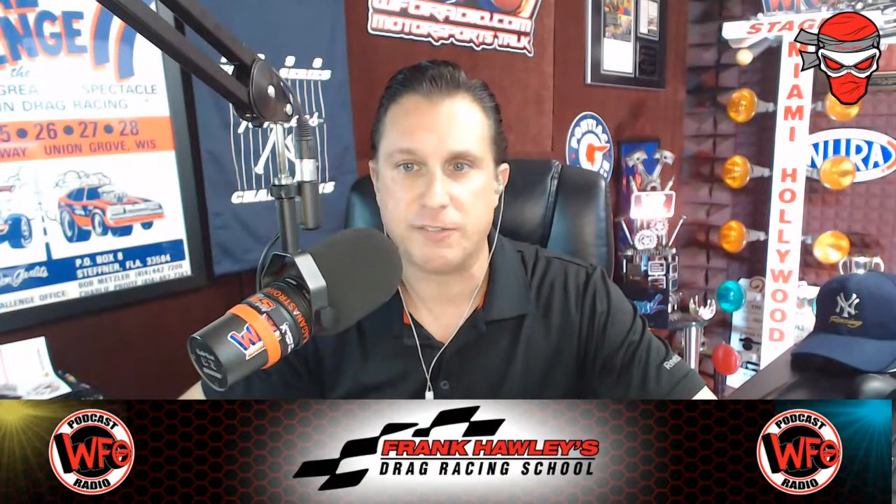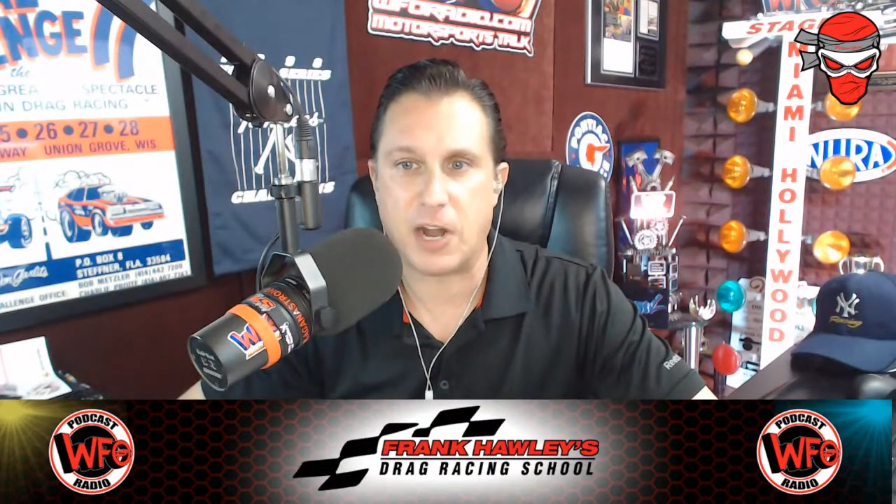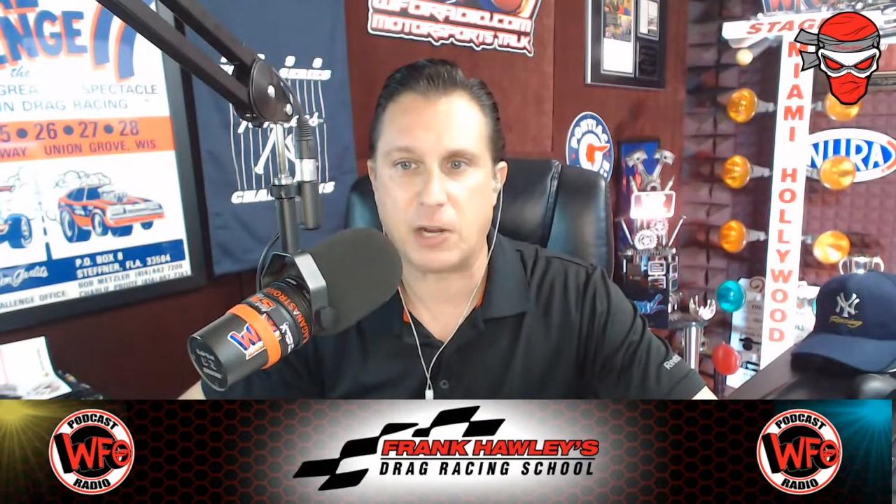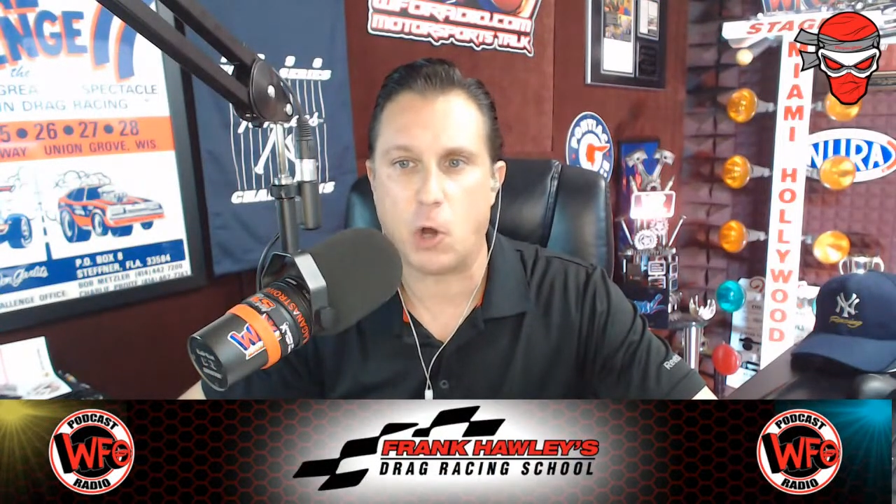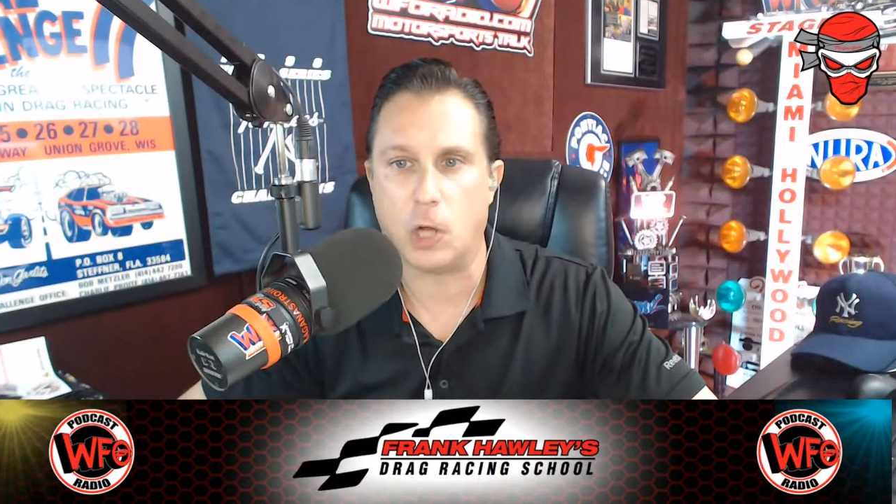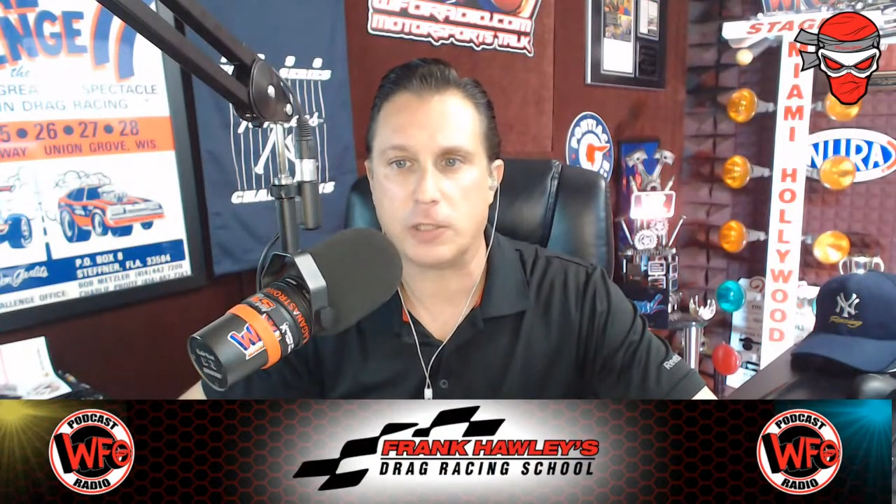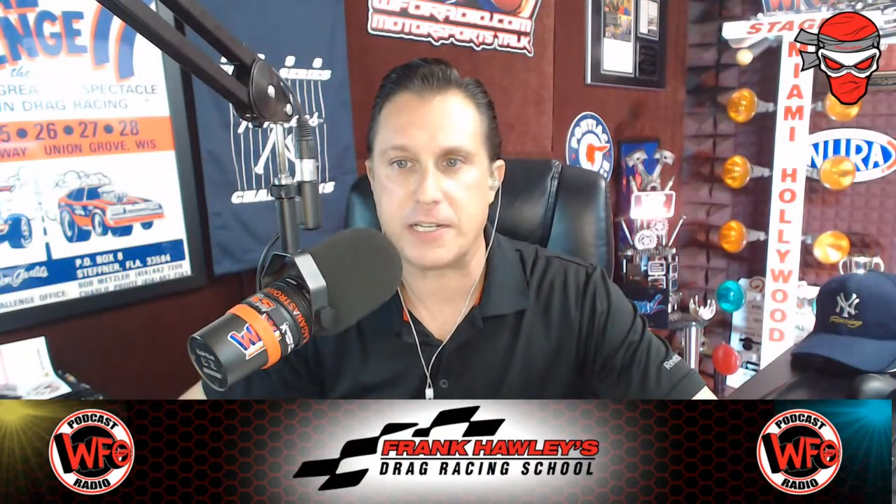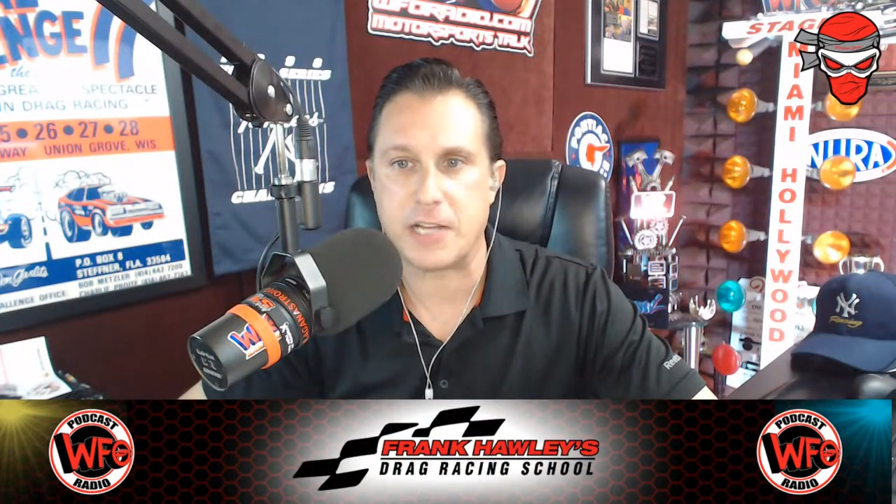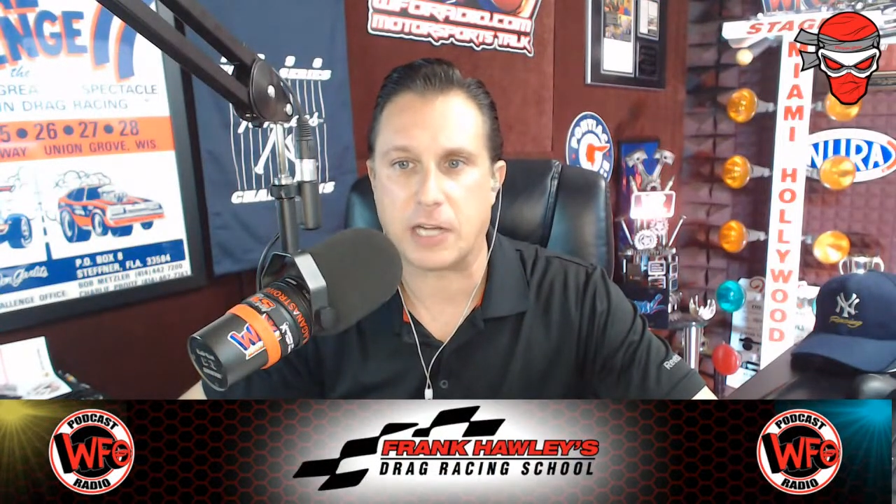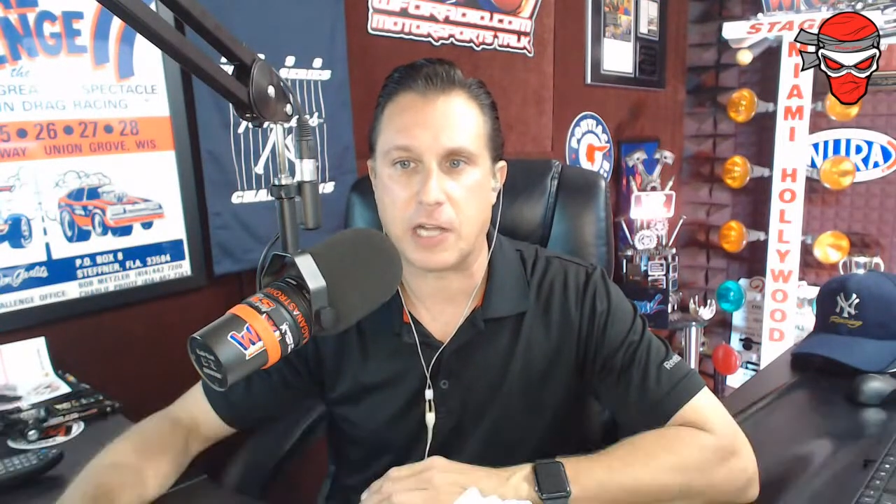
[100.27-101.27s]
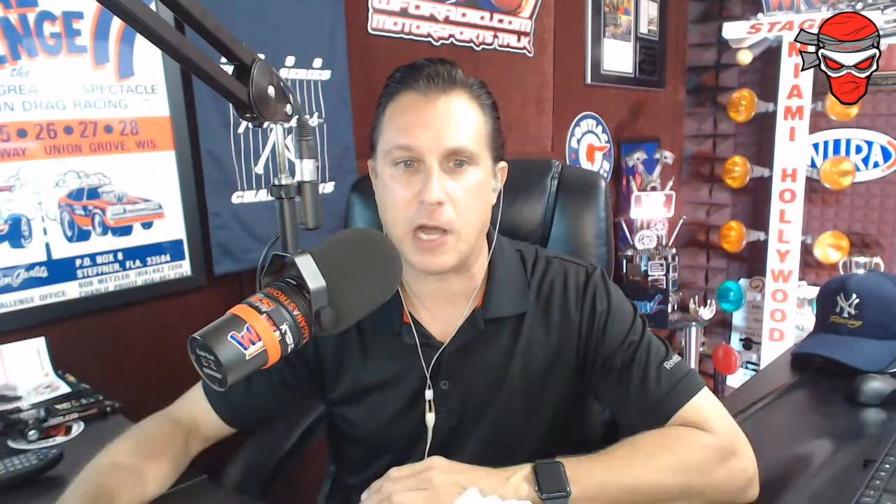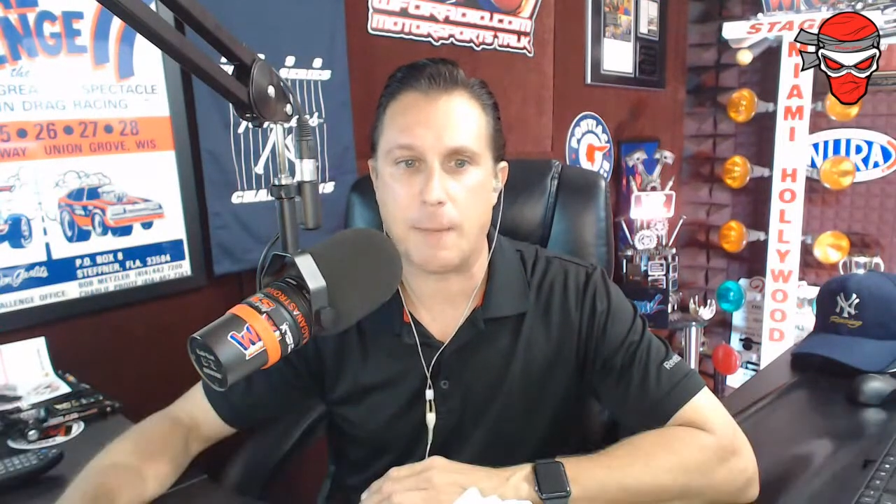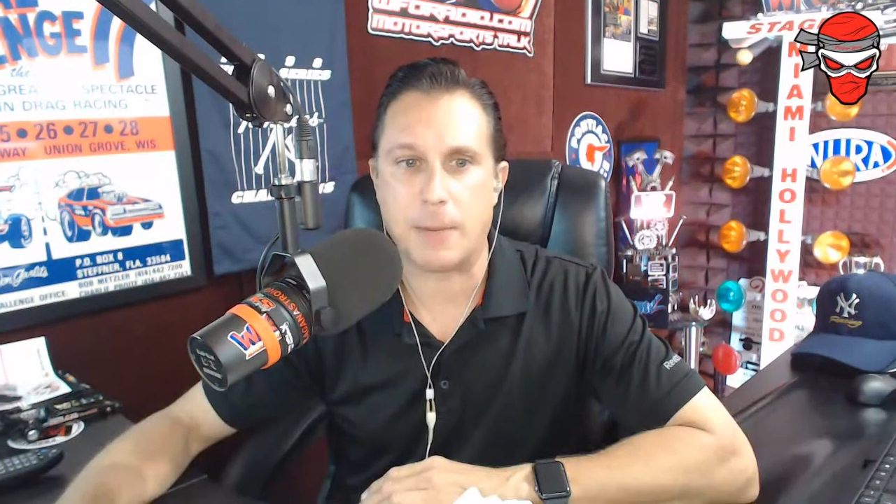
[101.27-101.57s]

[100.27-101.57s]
frankhawley.com.